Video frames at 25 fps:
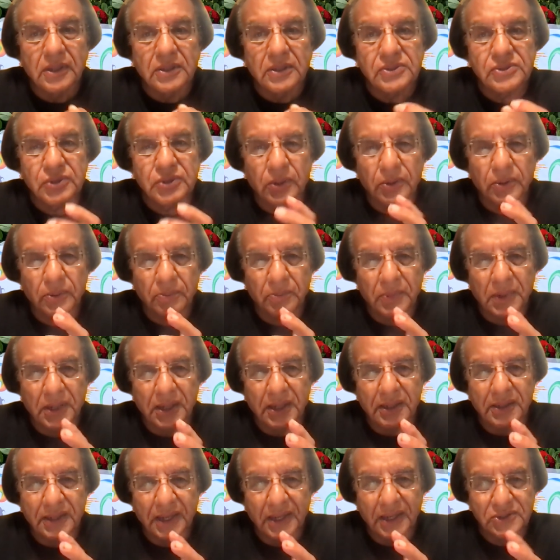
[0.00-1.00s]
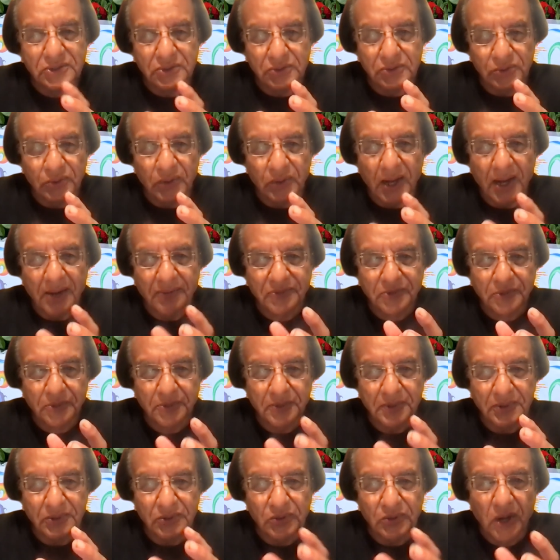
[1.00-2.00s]
So you have
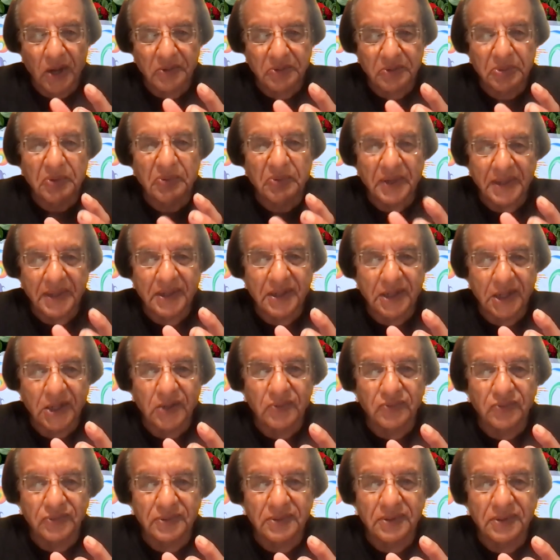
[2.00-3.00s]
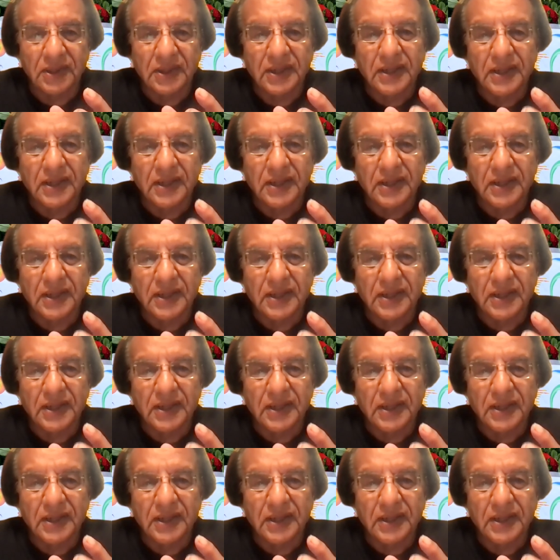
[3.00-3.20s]
to be very careful.